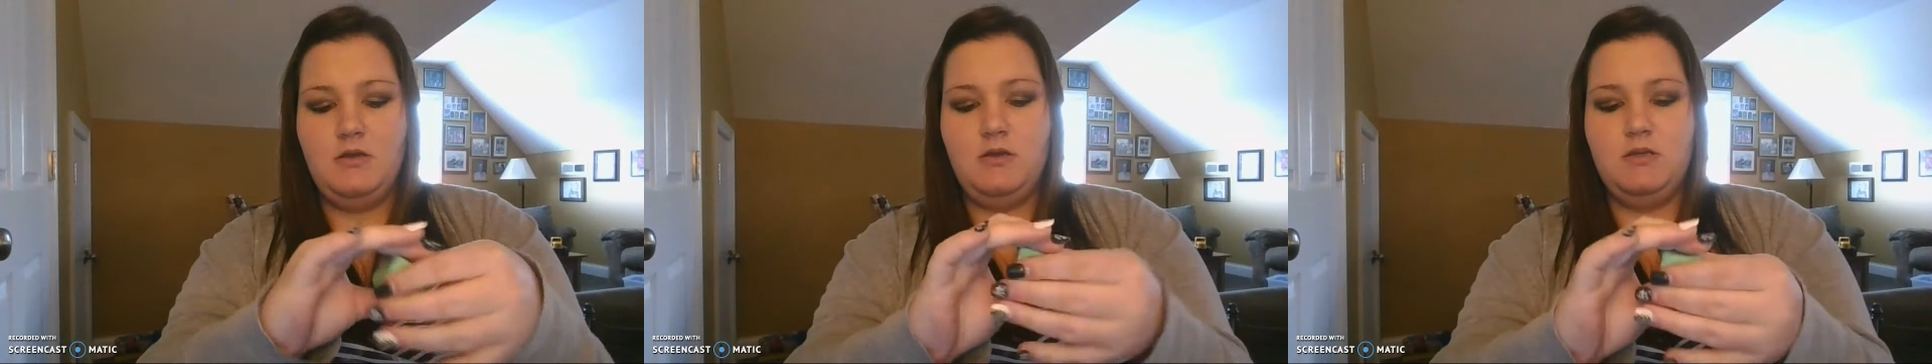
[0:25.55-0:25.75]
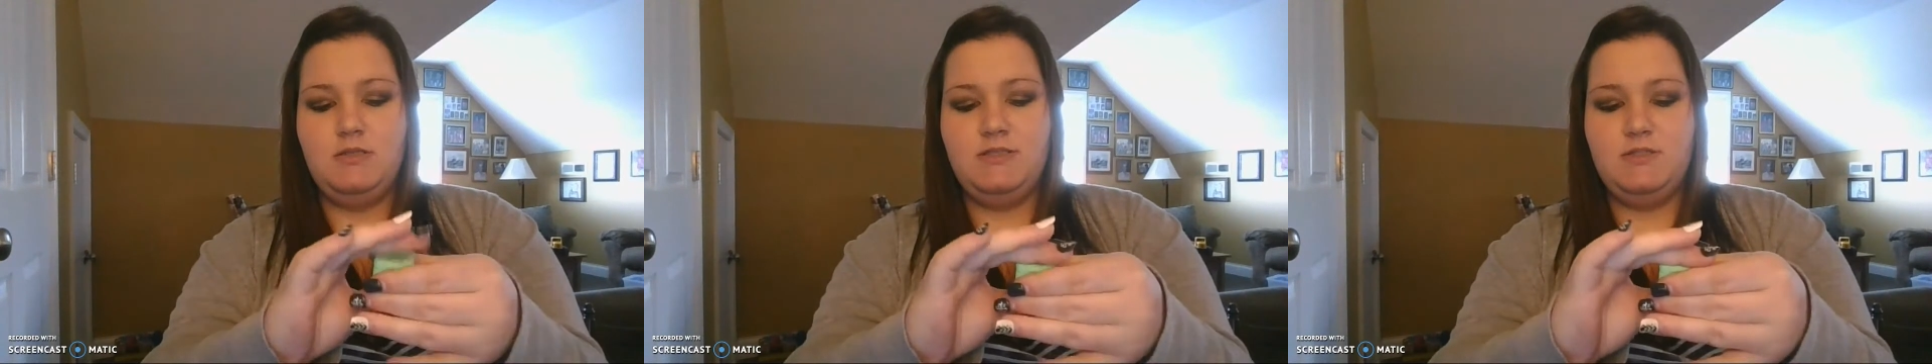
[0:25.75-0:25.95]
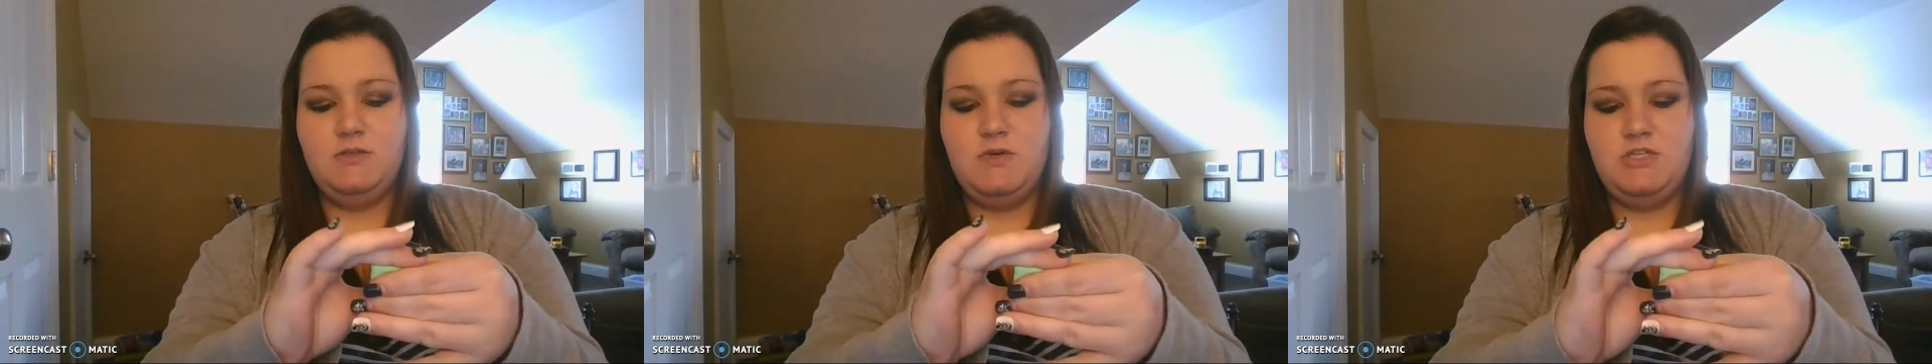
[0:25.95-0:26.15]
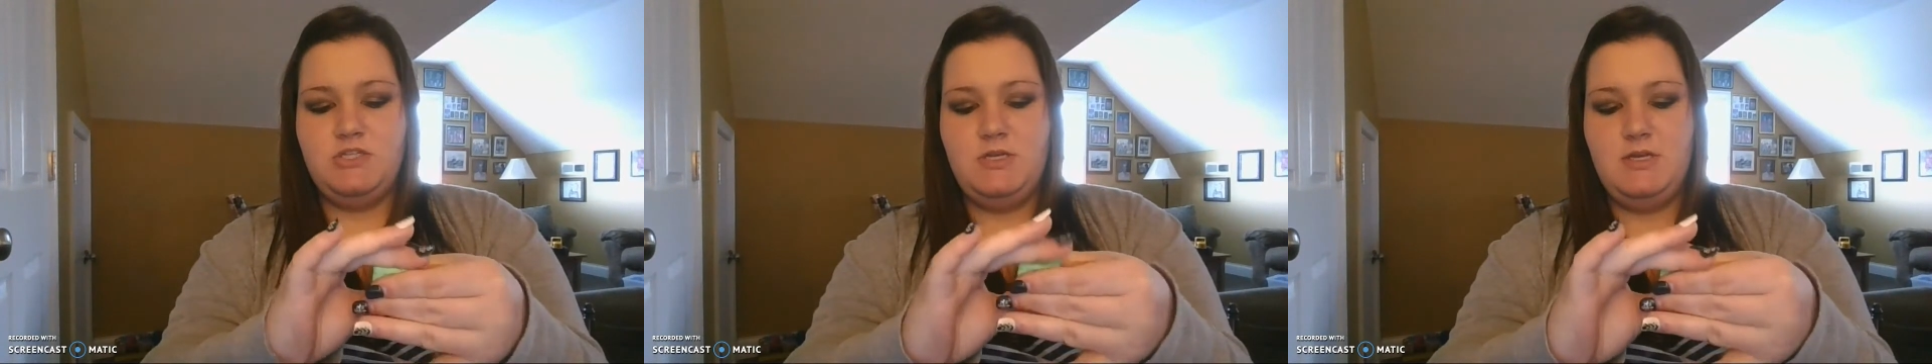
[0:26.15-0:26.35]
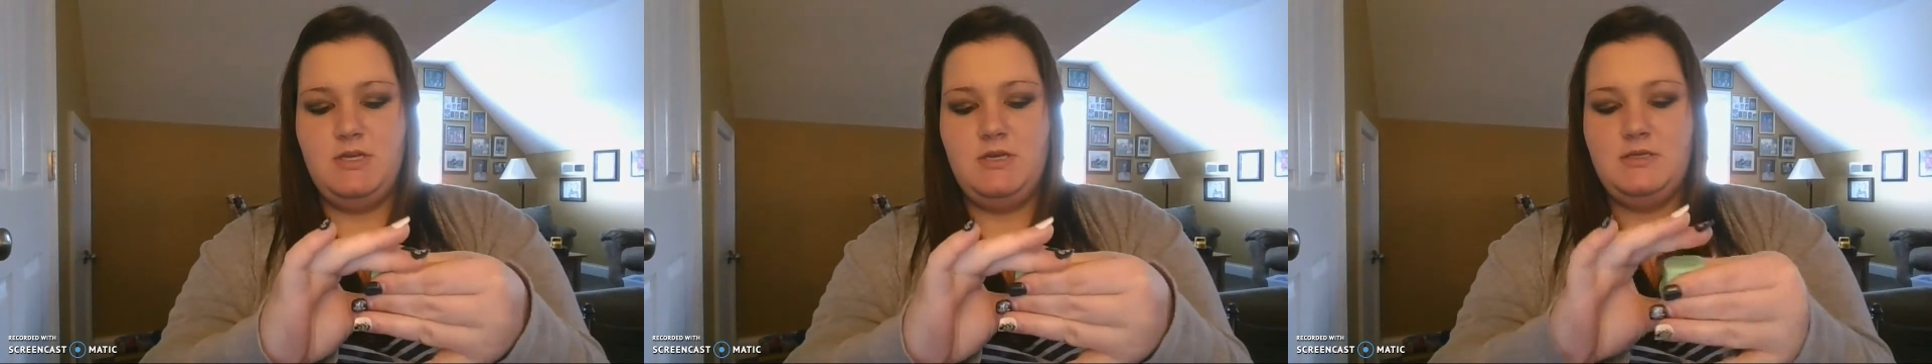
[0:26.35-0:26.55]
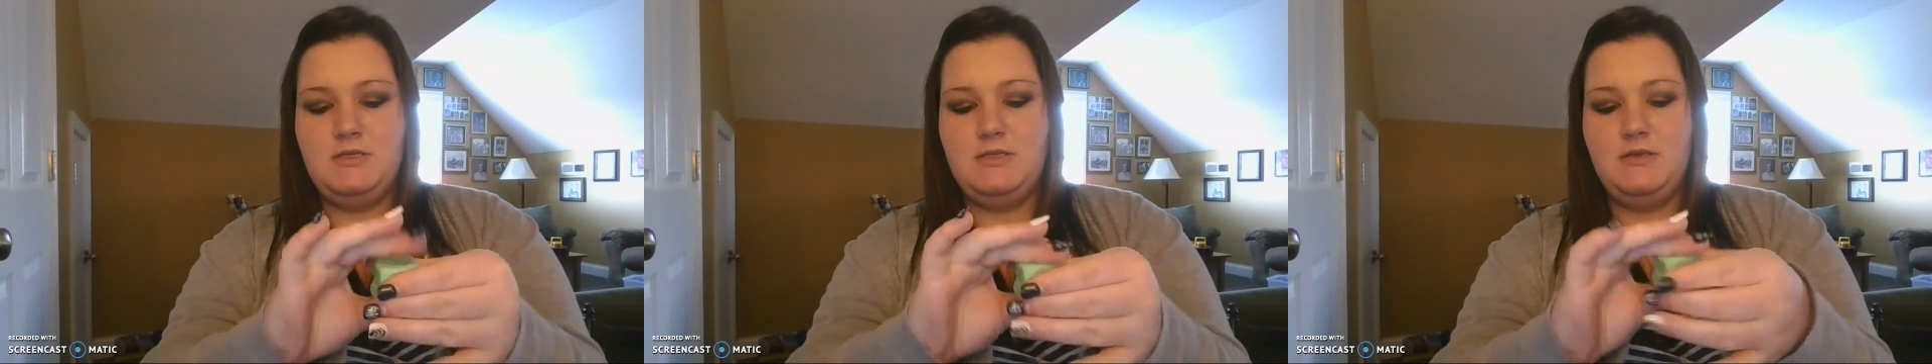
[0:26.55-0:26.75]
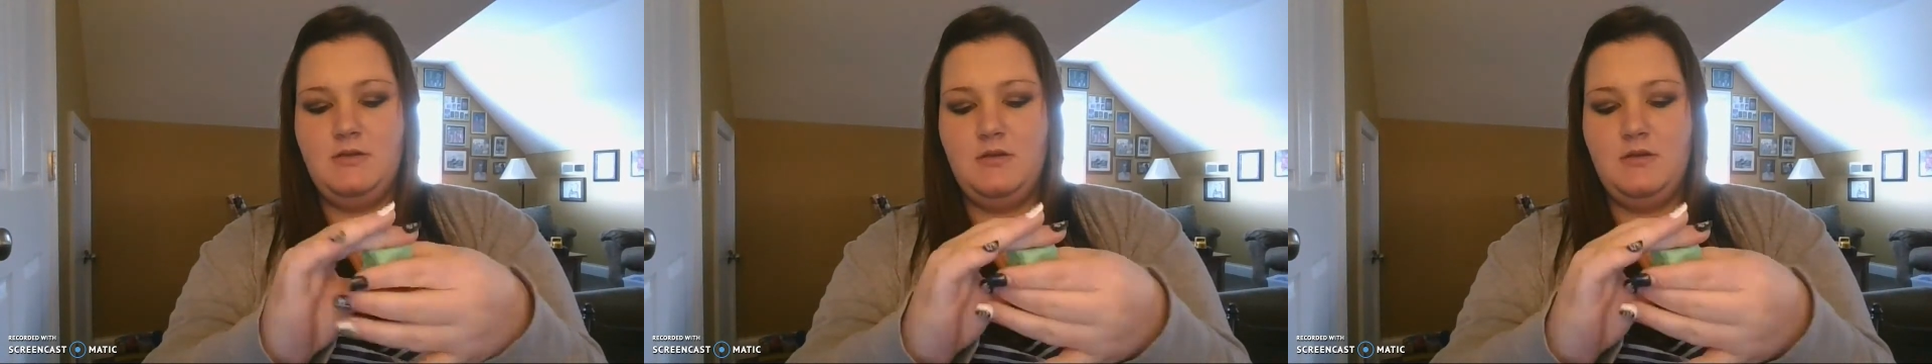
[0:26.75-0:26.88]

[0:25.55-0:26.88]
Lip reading: and squishing it